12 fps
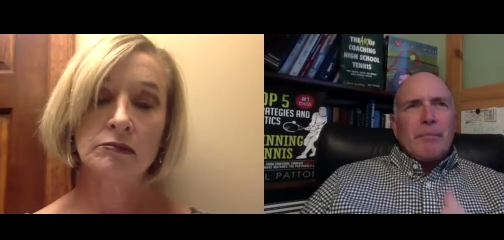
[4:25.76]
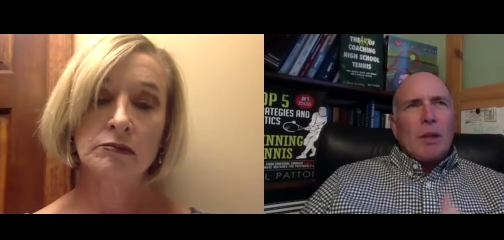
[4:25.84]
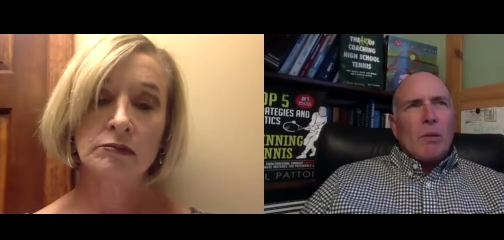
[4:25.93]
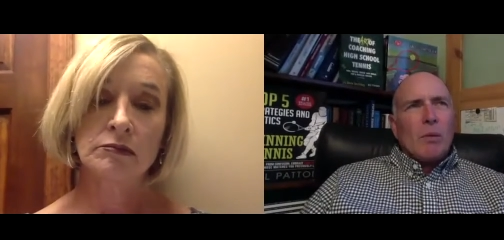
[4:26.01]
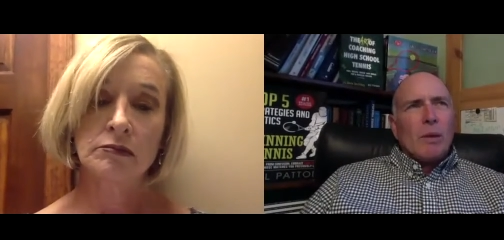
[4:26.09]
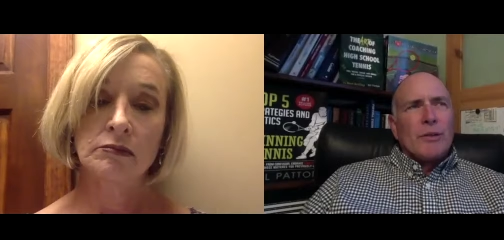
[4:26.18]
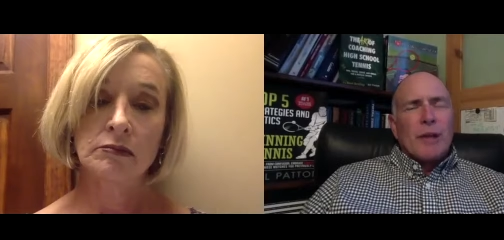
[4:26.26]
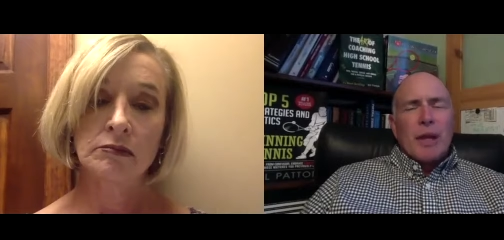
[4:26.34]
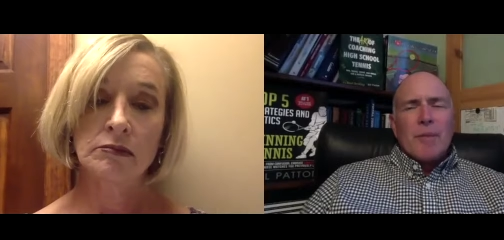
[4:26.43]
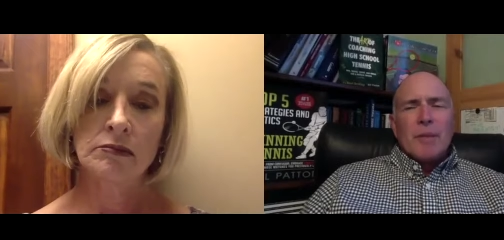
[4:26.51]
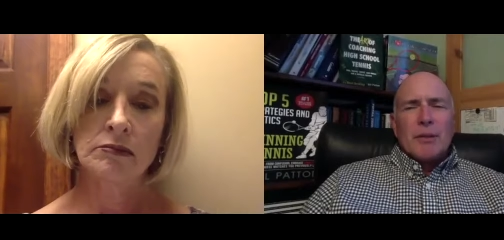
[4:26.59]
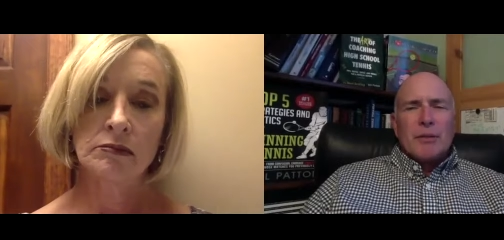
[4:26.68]
Speaker 1: One
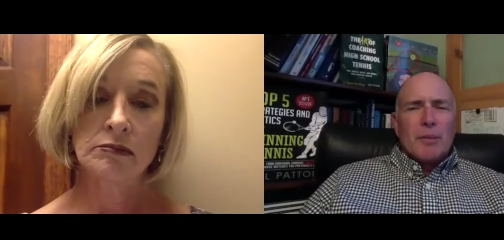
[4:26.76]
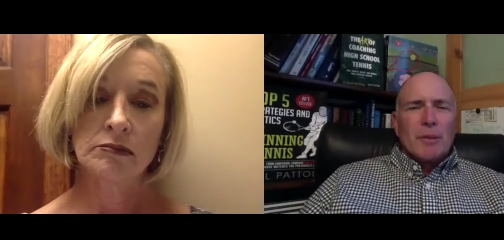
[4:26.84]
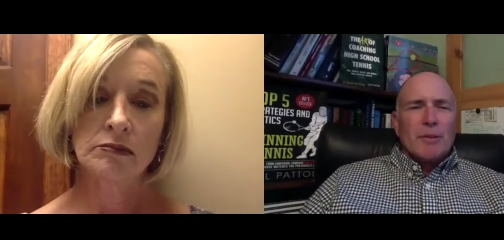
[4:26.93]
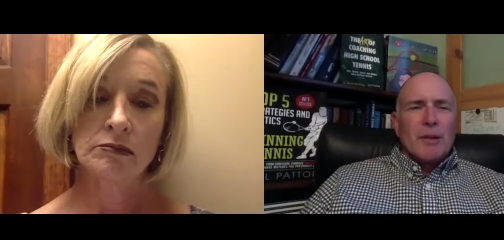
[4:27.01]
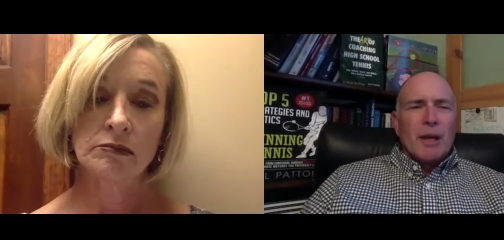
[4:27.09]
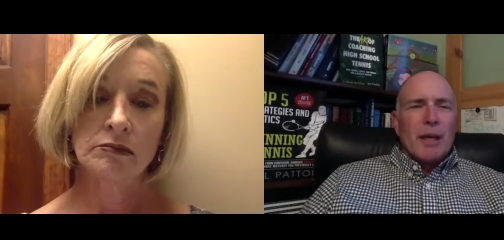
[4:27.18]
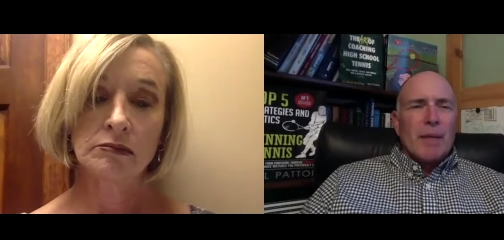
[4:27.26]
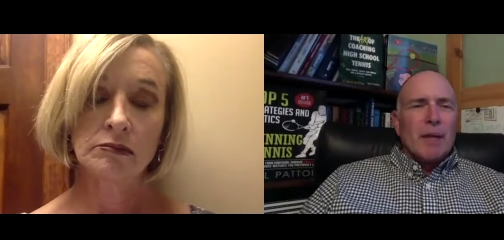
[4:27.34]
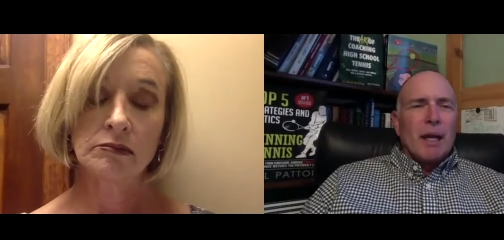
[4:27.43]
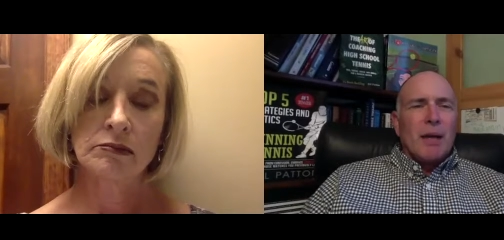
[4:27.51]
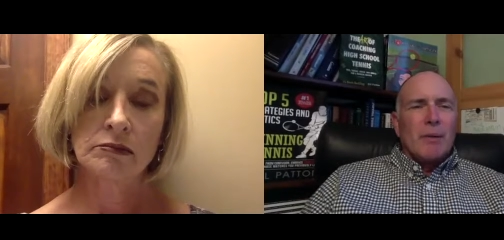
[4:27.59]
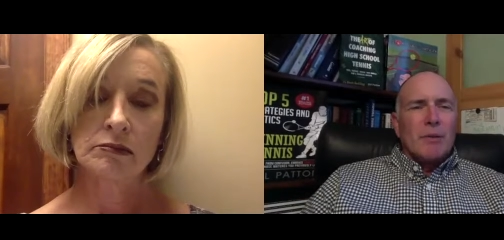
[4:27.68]
time in the summertime,
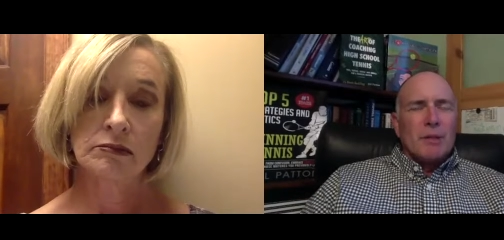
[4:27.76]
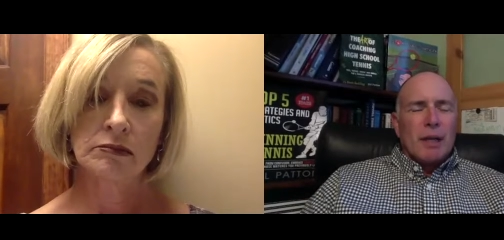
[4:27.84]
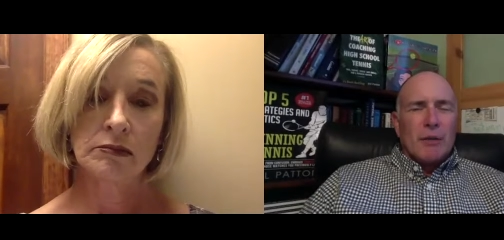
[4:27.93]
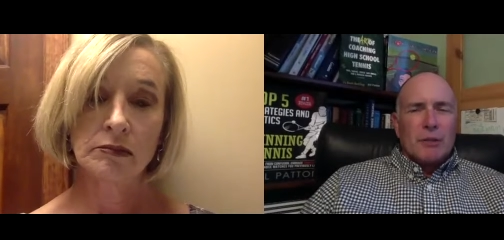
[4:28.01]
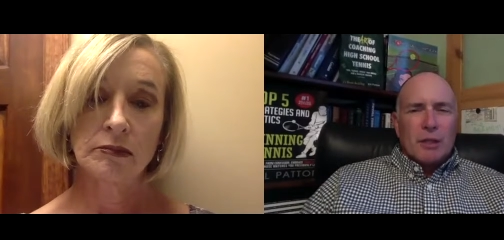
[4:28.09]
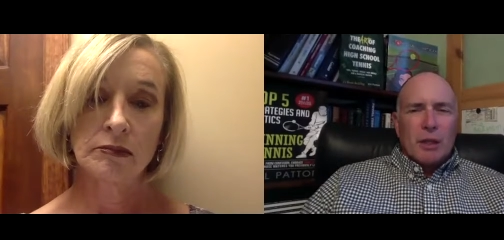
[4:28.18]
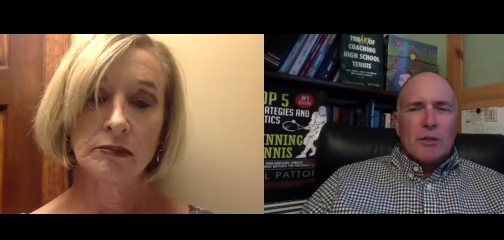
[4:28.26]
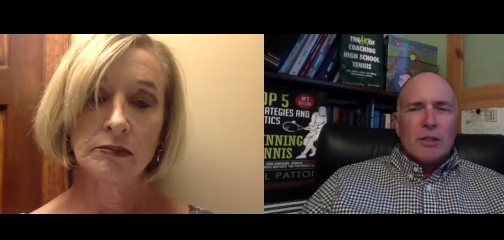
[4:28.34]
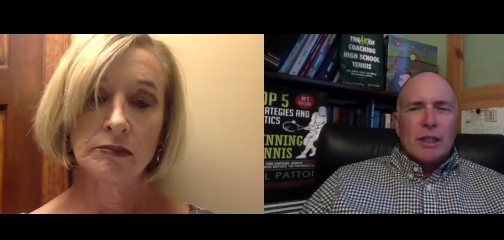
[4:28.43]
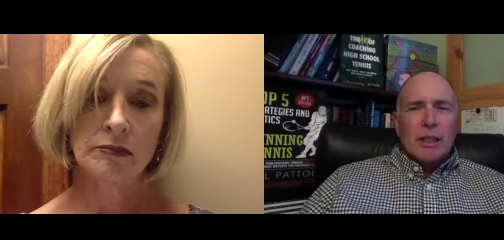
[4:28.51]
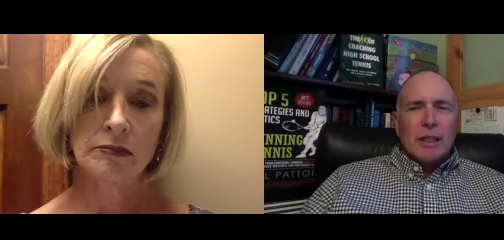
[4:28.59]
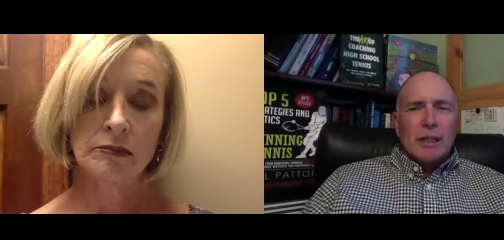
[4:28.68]
I was, I was
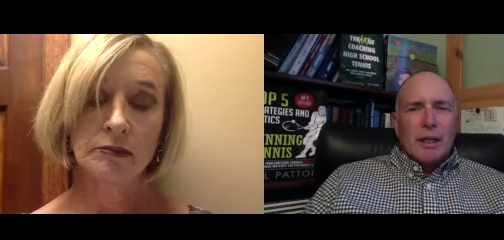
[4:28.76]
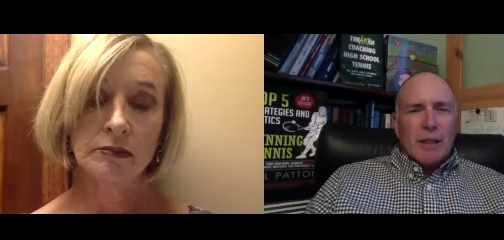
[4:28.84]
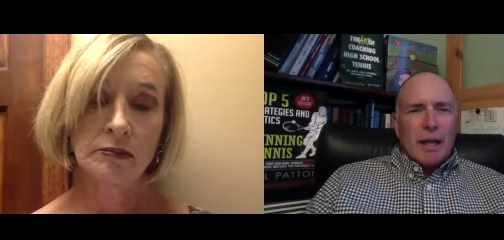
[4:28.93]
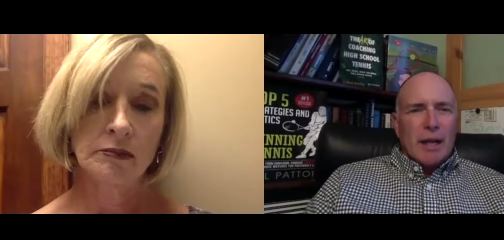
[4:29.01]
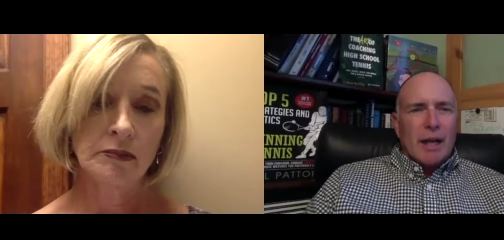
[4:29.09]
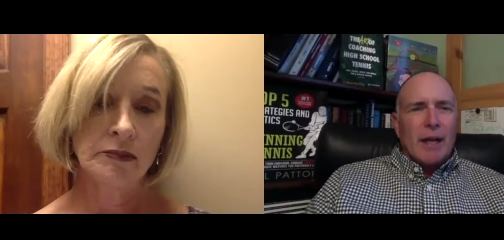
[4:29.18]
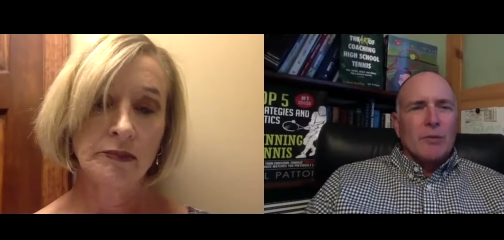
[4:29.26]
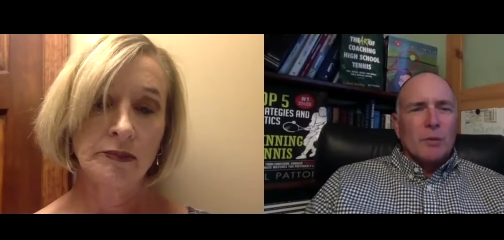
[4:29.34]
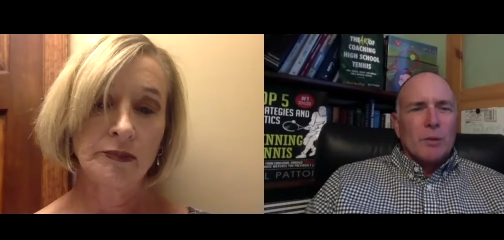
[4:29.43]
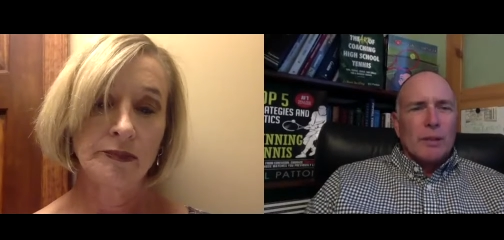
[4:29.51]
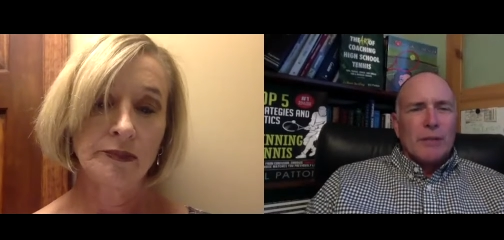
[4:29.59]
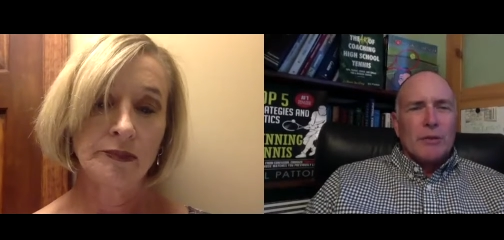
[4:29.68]
coaching a lot of high
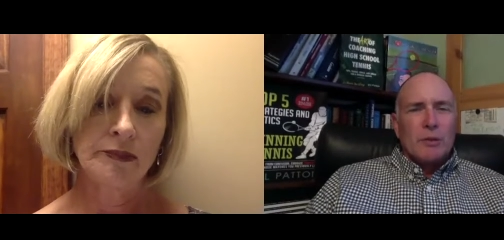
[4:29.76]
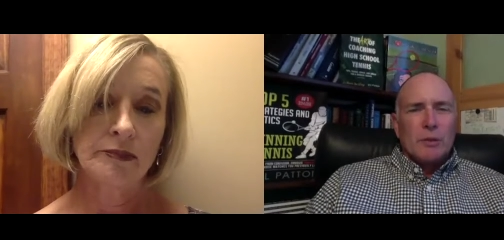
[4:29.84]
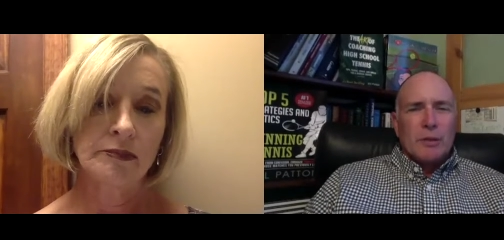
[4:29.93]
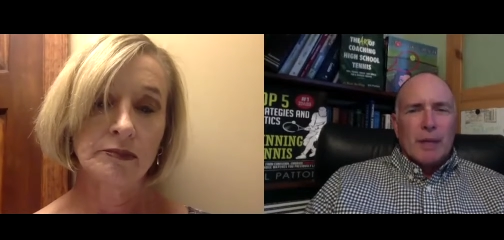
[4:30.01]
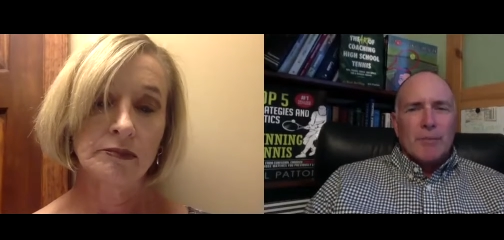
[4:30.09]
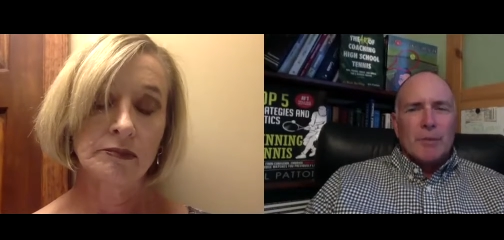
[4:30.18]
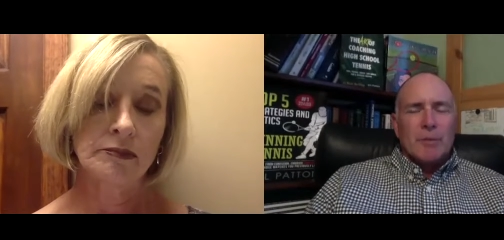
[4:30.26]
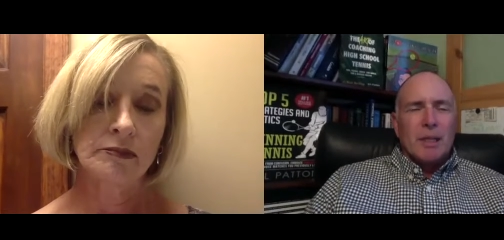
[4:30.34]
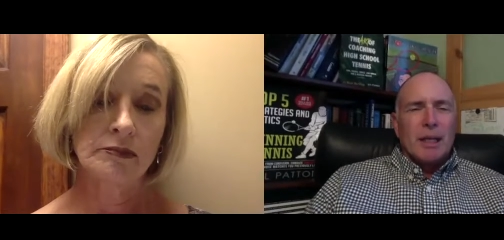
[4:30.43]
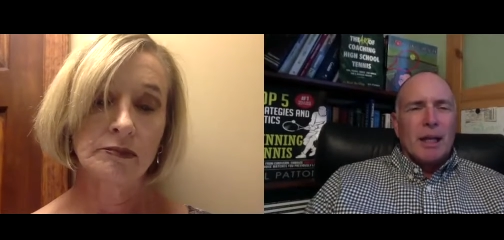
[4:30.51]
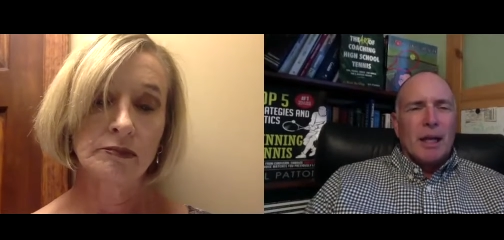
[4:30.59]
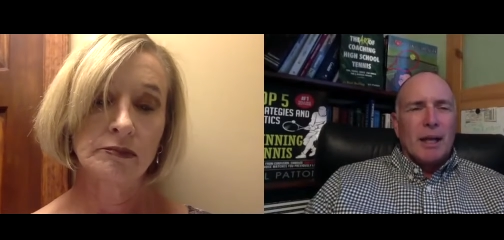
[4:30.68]
school kids who'd come to
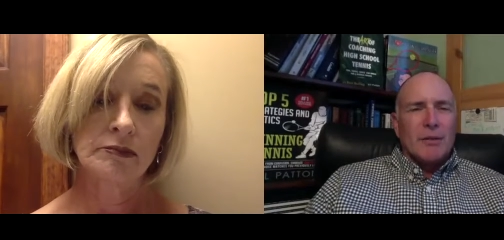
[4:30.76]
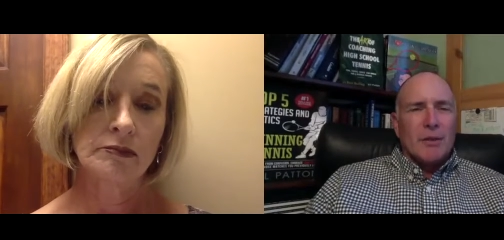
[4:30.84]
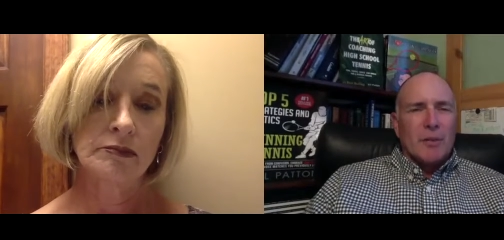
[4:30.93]
me as the